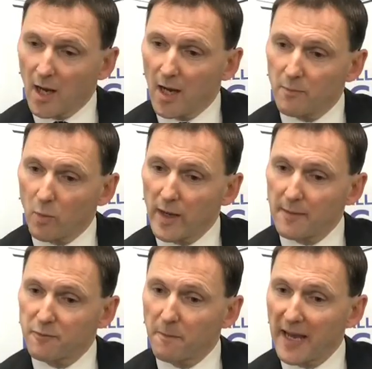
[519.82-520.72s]
Um, we're
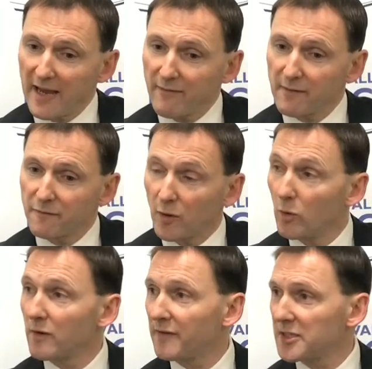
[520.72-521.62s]
preparing for
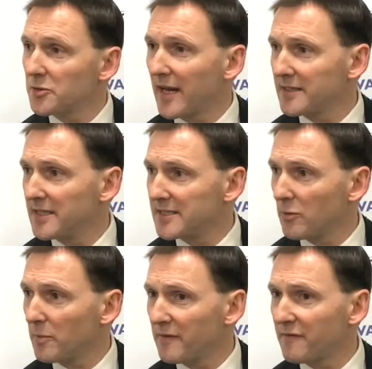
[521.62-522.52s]
all eventualities,
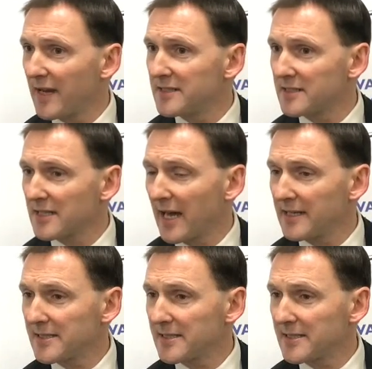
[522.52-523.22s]
it would be fair to say.